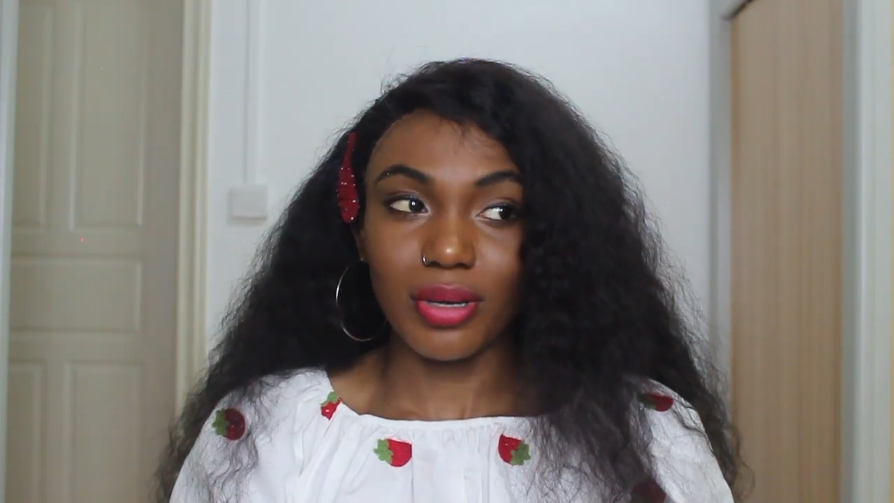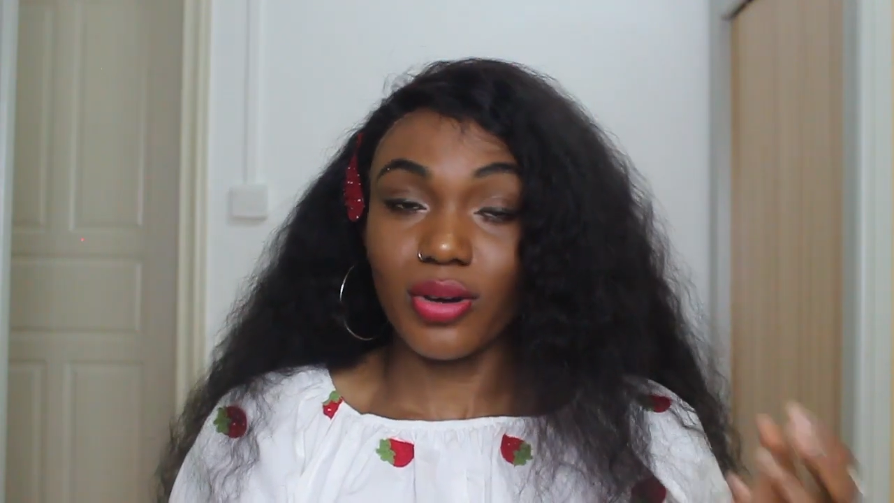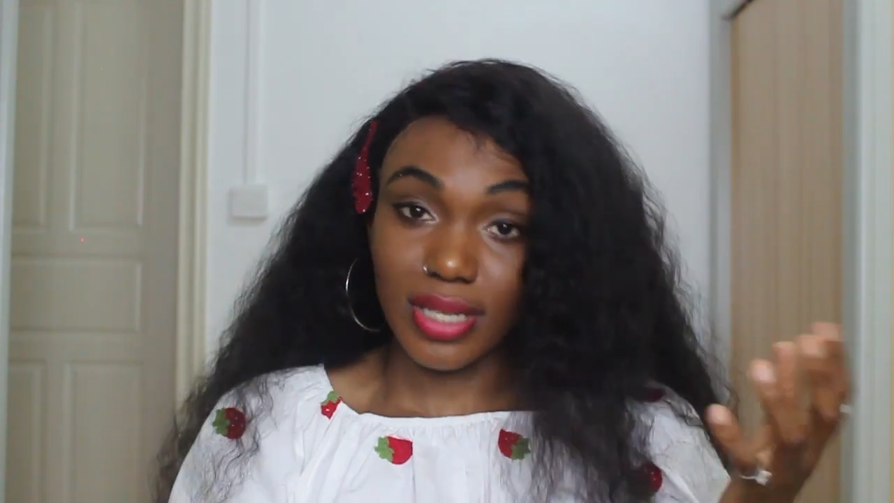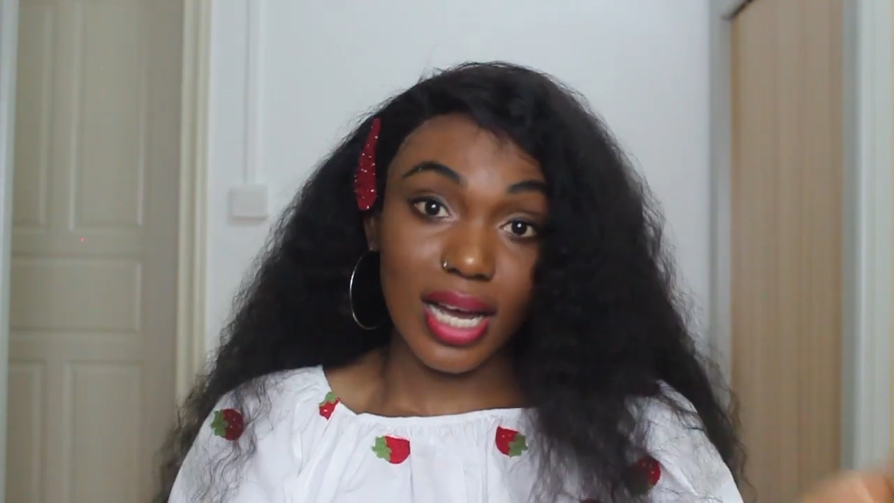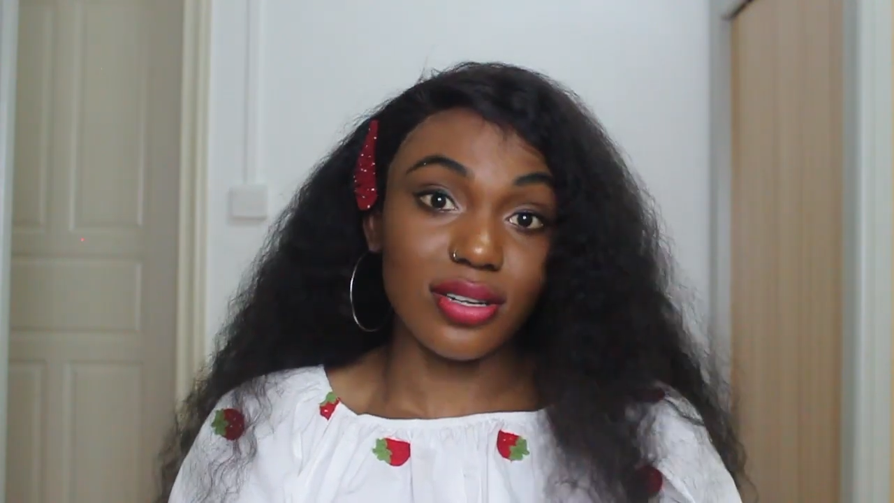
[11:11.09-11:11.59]

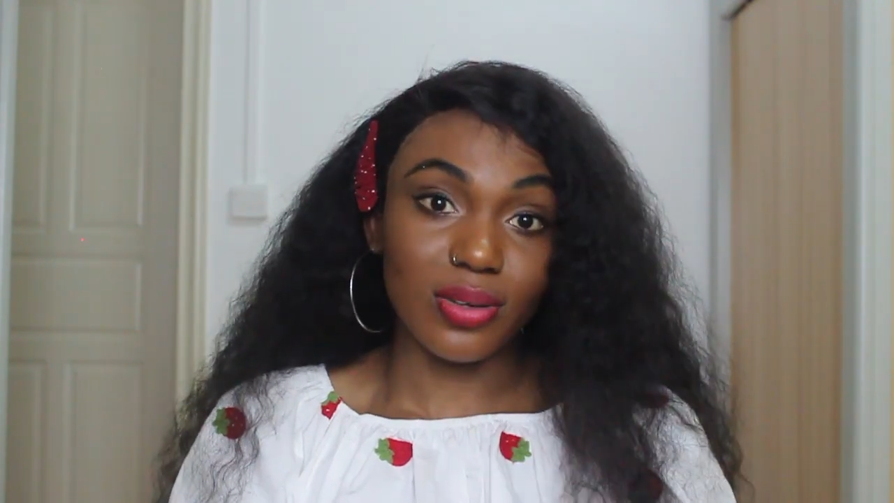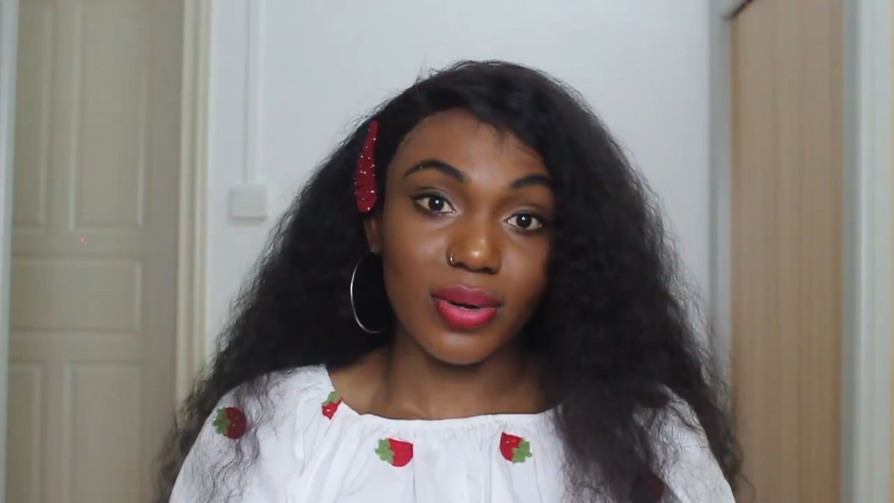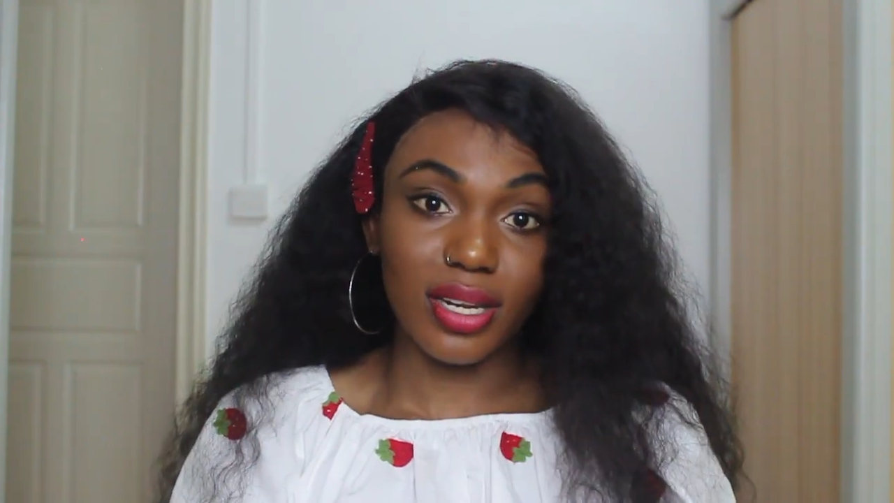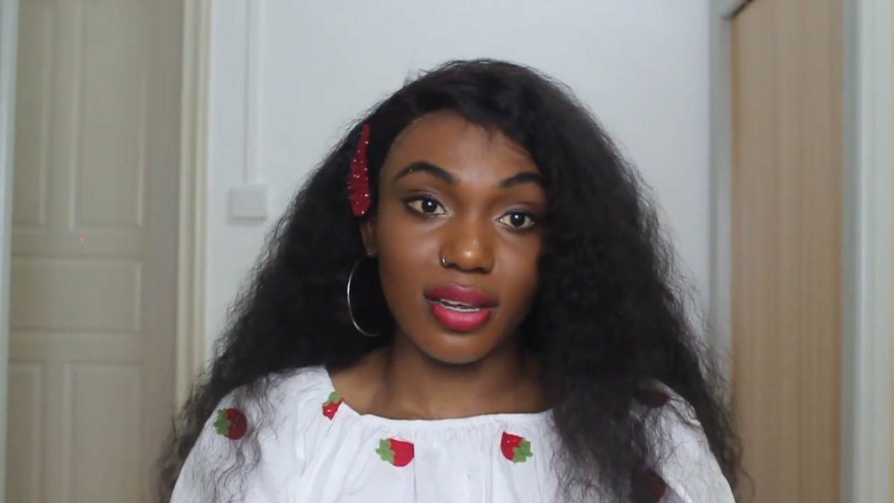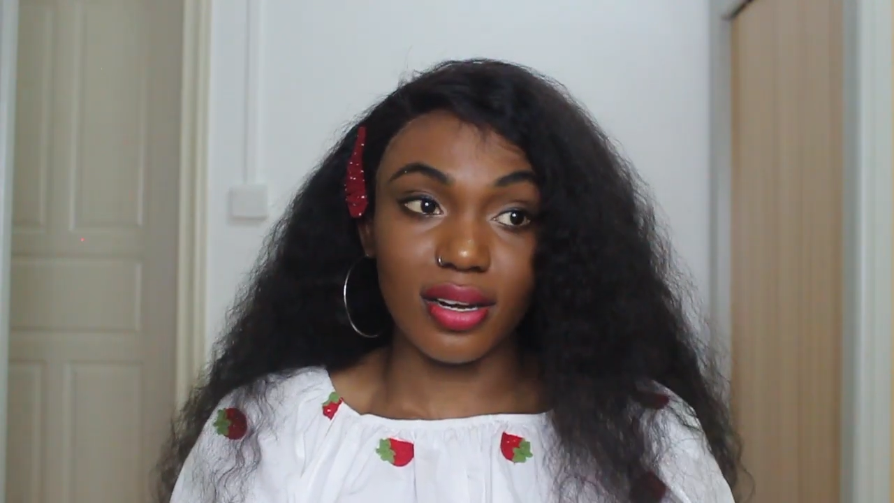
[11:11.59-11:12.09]
because I have
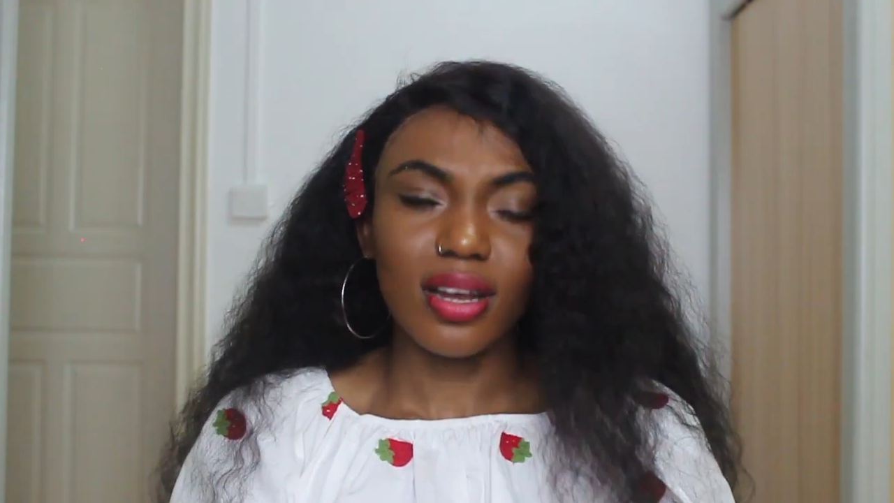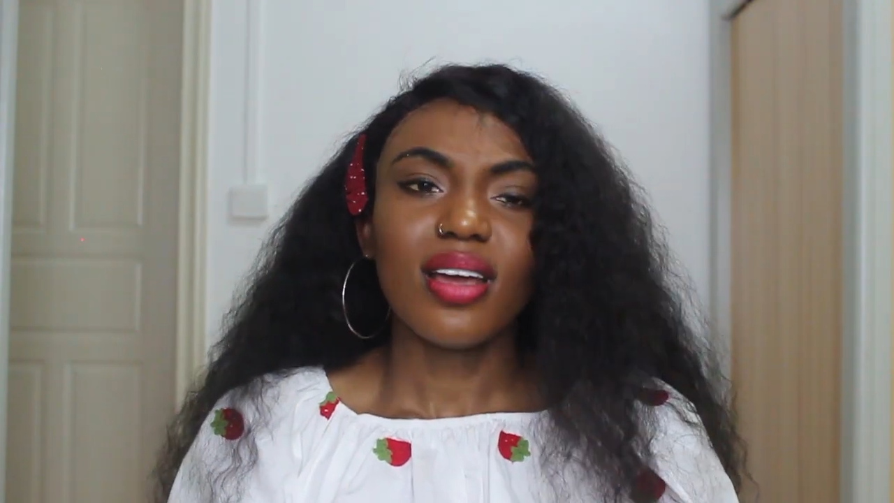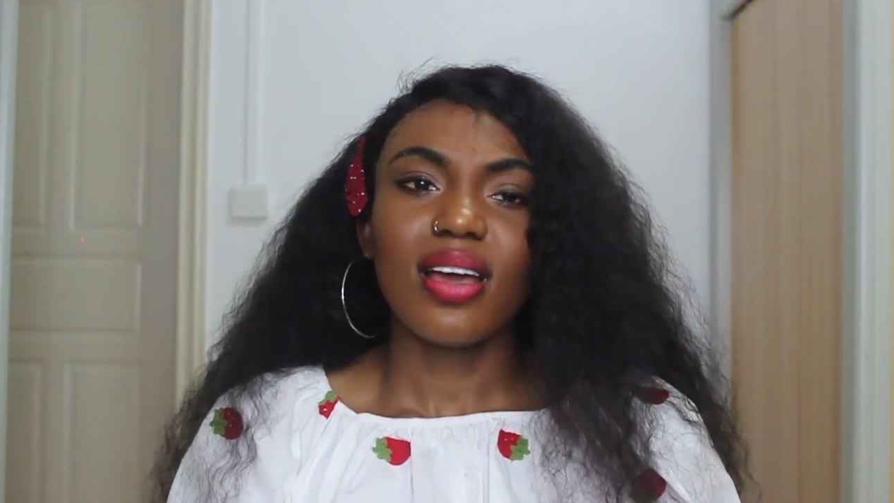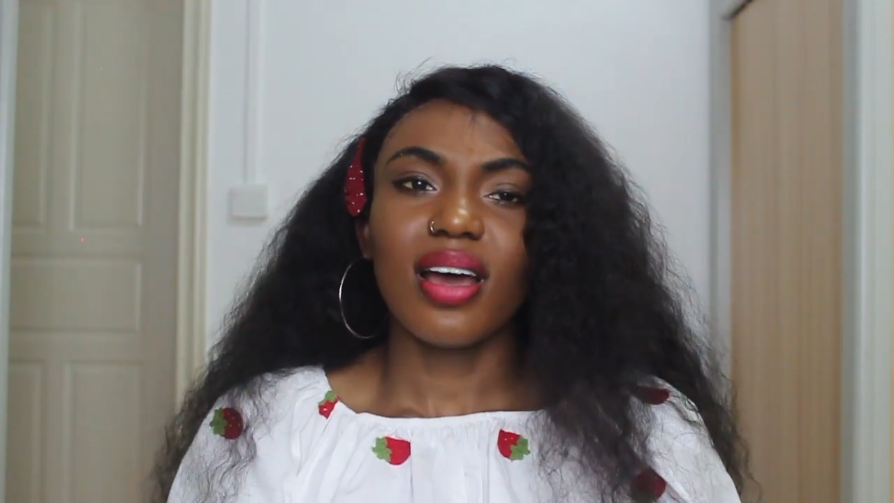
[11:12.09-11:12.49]
someone here.